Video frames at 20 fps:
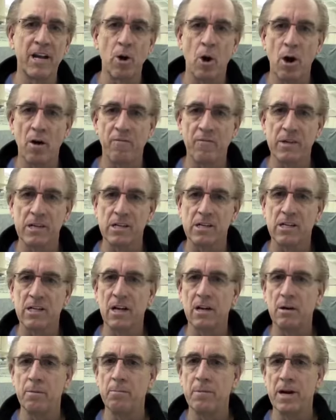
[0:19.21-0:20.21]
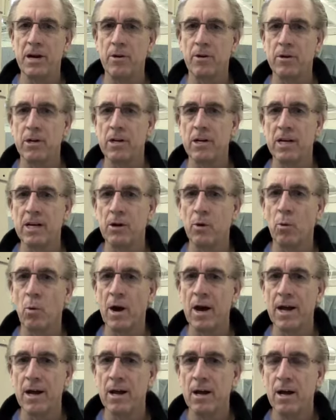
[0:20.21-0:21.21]
confidence is getting better to hit
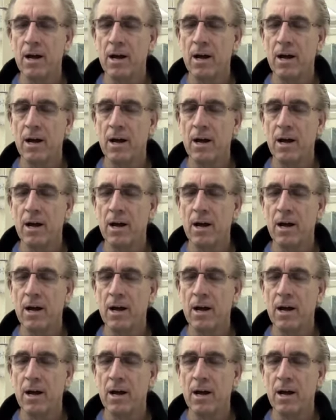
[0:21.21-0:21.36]
away.